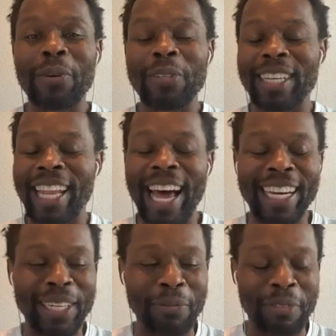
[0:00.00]
there's a
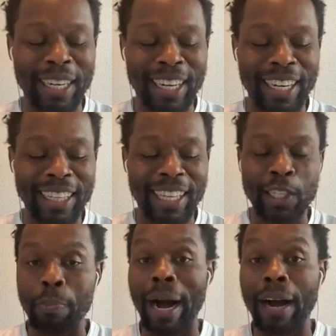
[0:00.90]
lot of, uh,
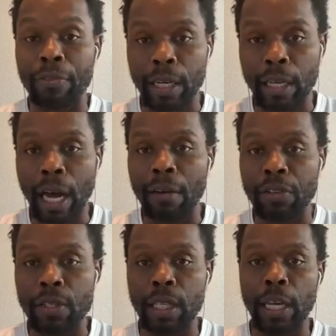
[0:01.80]
there's poverty,
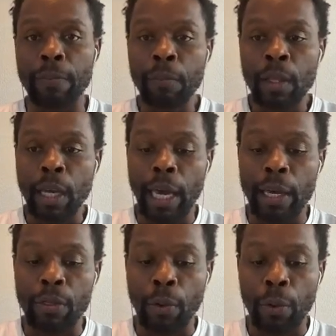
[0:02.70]
obviously.
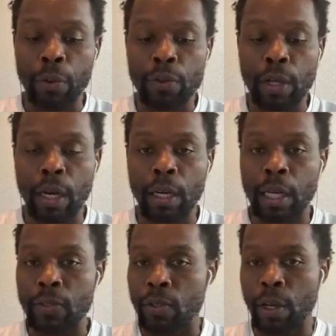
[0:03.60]
And there's, uh,
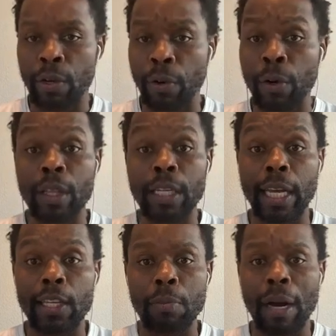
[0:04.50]
cause in early
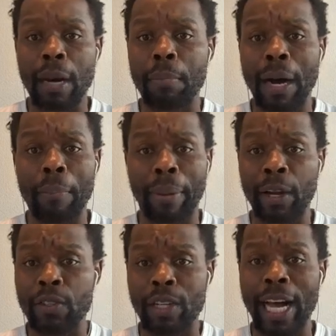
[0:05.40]
days, my, my
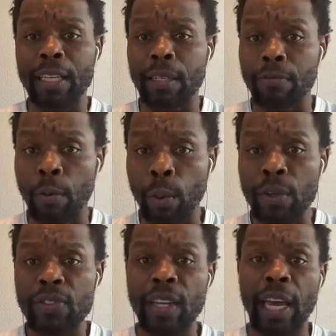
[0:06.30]
parents got
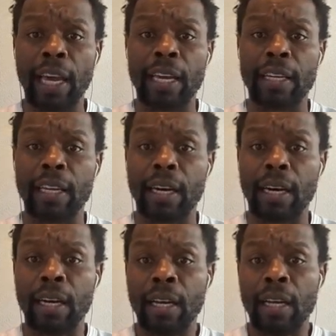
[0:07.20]
divorced and, uh,